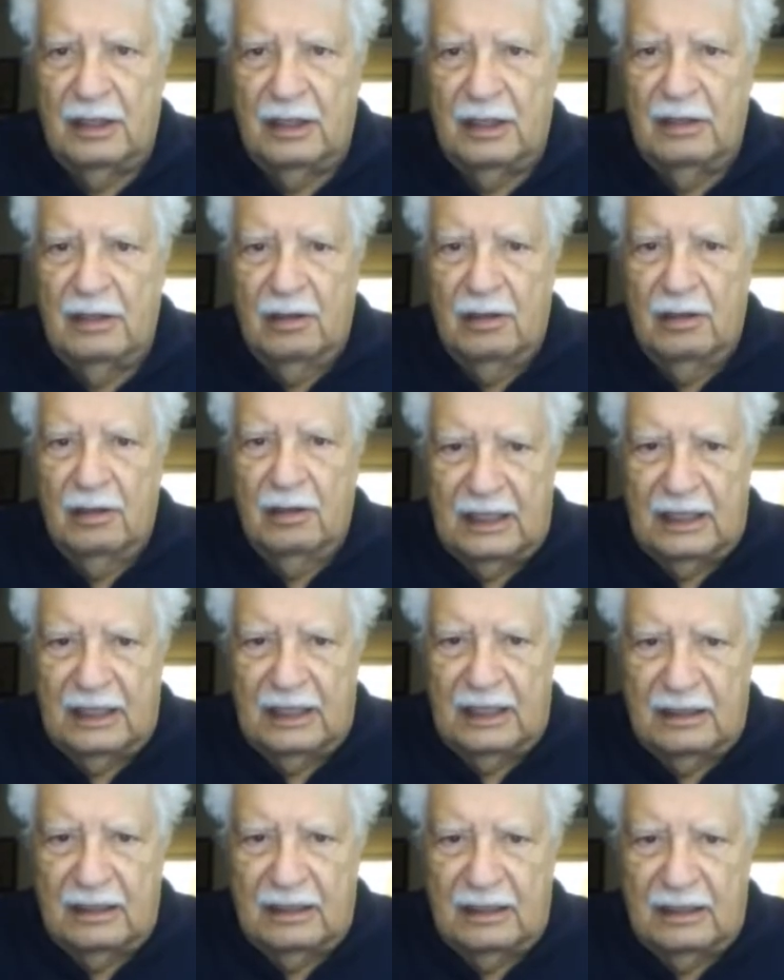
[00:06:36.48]
or get a
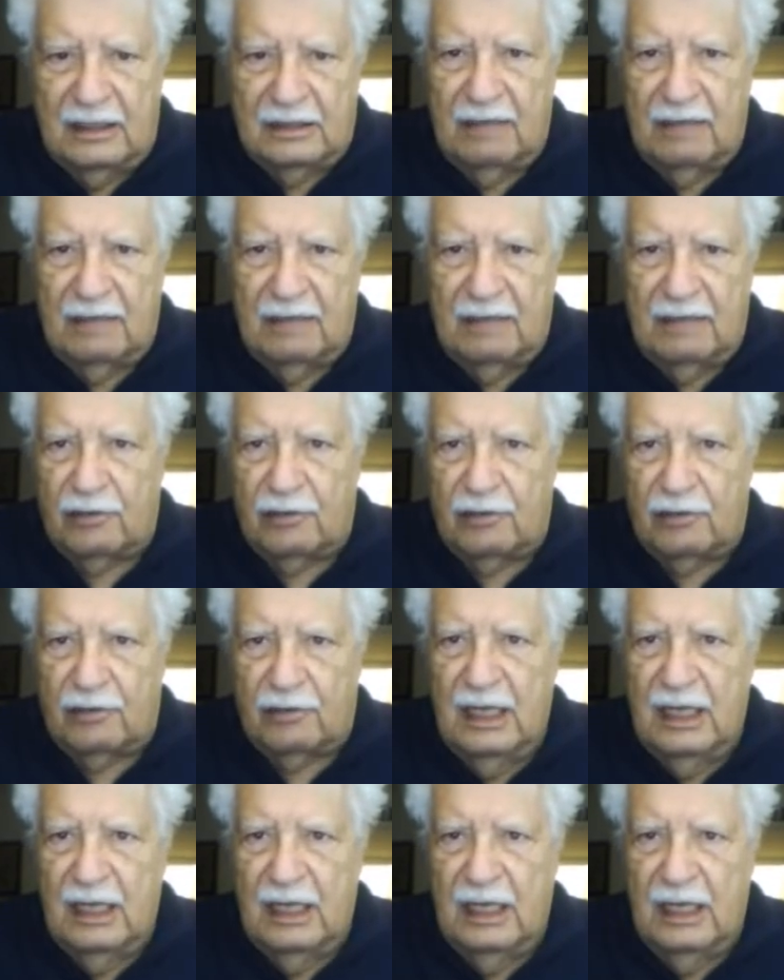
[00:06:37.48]
tight version
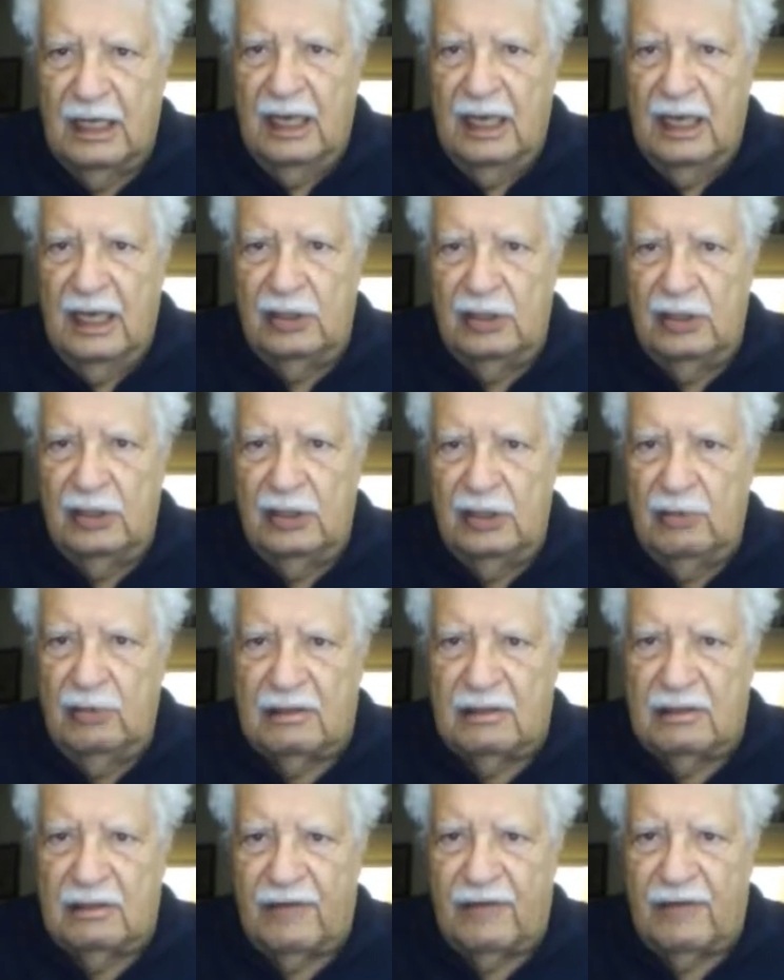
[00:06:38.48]
and use the
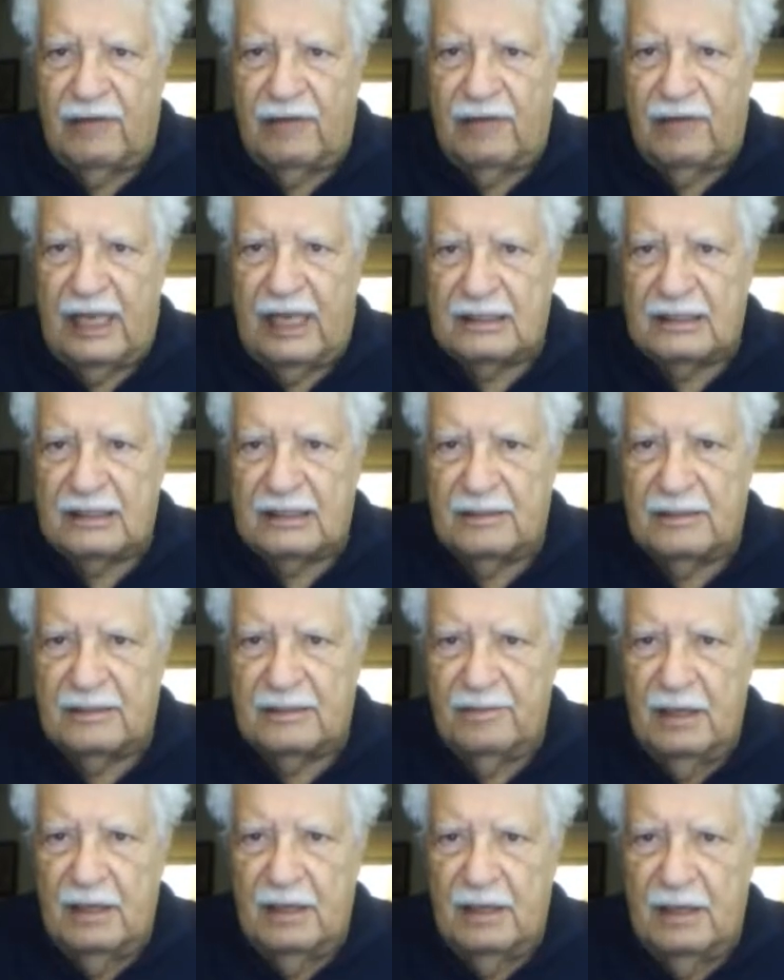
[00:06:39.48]
face.
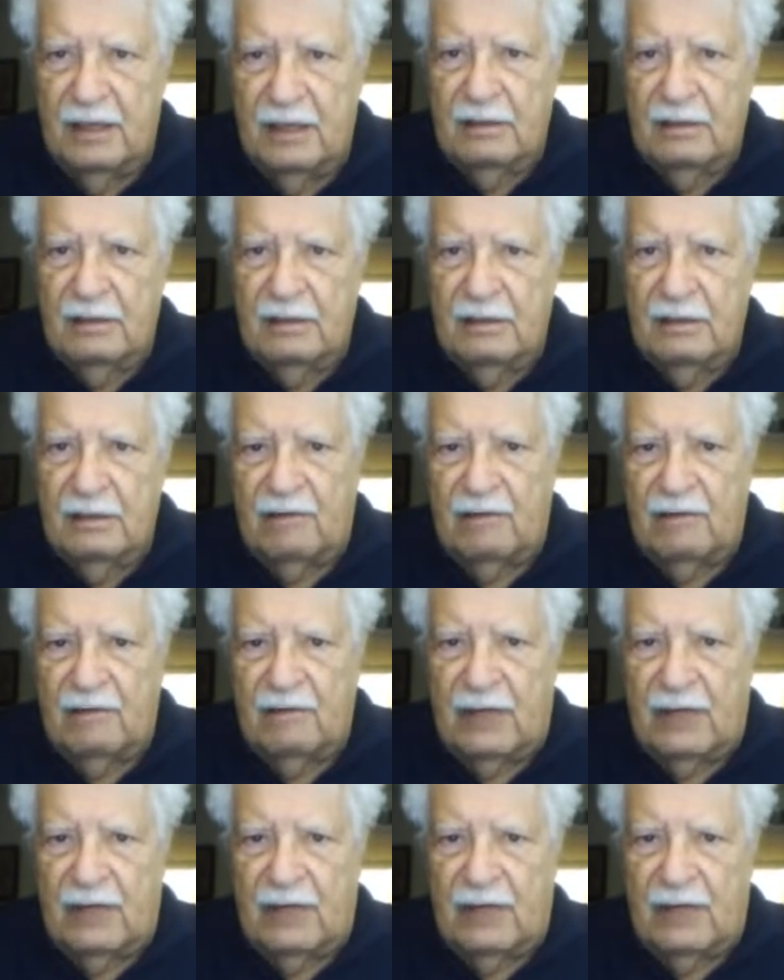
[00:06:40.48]
Now I've got the